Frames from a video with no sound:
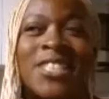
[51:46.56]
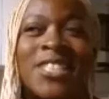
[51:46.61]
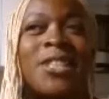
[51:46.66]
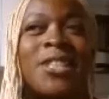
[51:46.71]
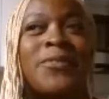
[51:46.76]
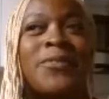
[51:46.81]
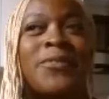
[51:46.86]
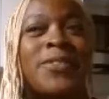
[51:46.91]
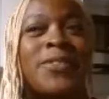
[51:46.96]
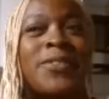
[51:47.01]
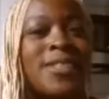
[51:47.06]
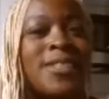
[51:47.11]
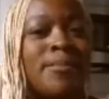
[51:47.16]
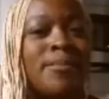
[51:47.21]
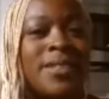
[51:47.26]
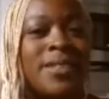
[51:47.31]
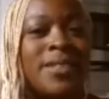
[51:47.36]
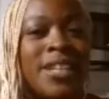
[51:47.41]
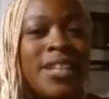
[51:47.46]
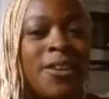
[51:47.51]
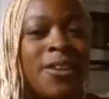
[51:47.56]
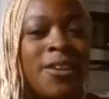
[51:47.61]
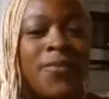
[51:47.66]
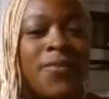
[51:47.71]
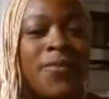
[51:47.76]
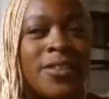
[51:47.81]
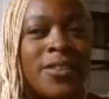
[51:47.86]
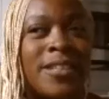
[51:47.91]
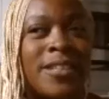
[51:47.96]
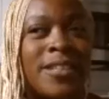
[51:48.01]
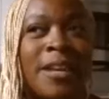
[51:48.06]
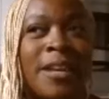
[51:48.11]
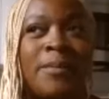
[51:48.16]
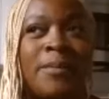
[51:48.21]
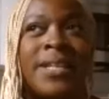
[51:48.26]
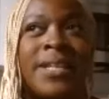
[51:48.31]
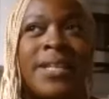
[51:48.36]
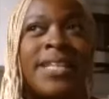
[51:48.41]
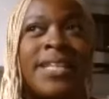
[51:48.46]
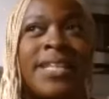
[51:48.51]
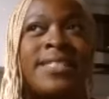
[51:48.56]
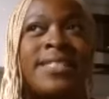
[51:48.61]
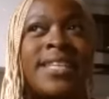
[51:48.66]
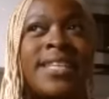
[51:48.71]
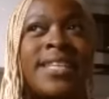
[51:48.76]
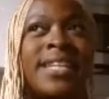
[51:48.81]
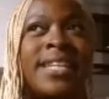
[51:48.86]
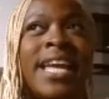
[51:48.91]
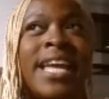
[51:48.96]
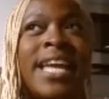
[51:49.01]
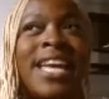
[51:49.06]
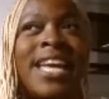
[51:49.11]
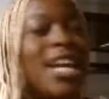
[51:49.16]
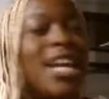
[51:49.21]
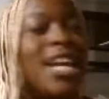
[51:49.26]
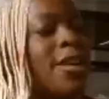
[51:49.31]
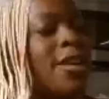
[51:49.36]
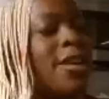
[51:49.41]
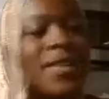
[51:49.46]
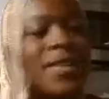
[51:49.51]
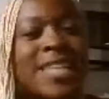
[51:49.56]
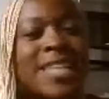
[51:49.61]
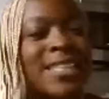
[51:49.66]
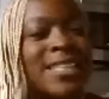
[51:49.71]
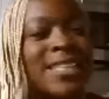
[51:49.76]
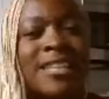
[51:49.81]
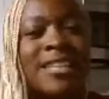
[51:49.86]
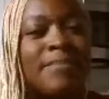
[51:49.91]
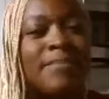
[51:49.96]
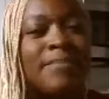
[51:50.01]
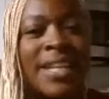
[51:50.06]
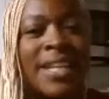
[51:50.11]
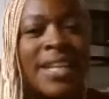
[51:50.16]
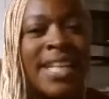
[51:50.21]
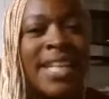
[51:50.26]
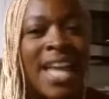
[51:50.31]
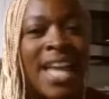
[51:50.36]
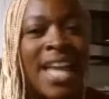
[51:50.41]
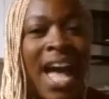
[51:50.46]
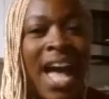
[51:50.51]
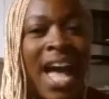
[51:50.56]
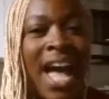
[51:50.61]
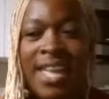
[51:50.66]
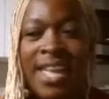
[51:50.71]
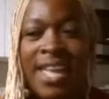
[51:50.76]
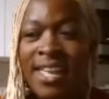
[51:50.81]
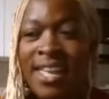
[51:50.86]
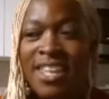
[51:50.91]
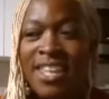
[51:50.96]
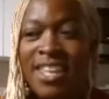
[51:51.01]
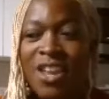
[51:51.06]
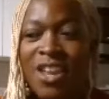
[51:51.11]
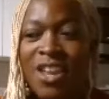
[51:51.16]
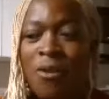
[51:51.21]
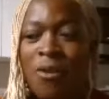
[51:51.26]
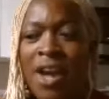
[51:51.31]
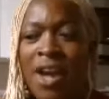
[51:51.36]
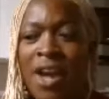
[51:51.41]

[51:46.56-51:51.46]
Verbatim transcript: to cook for some, you know, for celebrities, and you know, it's not something that I, you know,